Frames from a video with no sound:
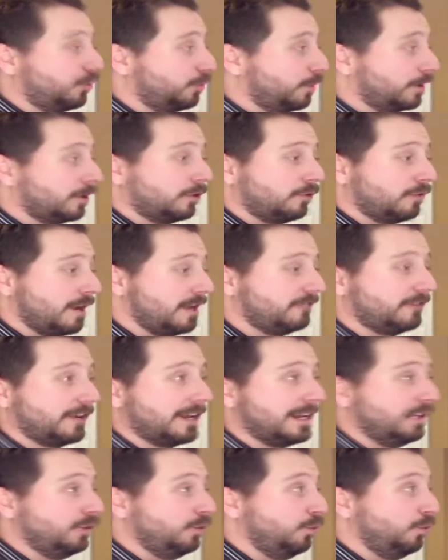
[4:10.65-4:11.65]
Twitter, great for
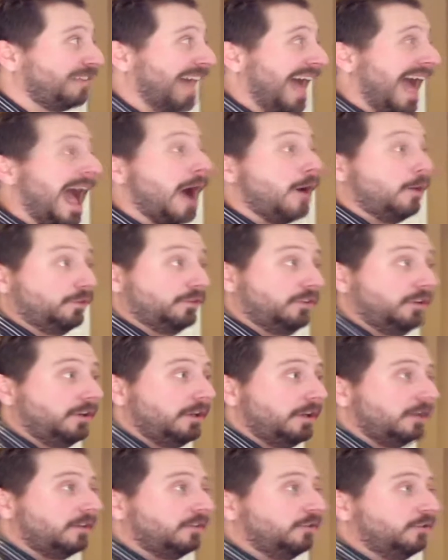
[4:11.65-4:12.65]
getting news out
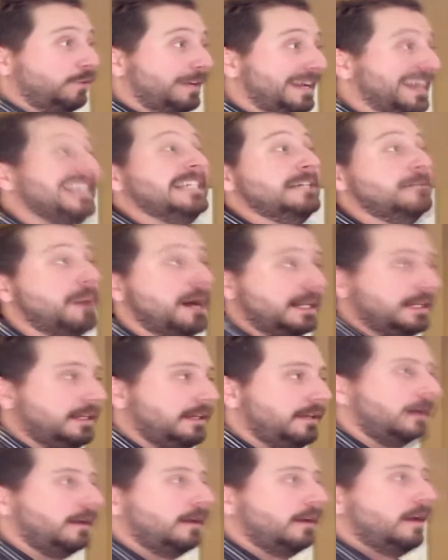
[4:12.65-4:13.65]
to anybody.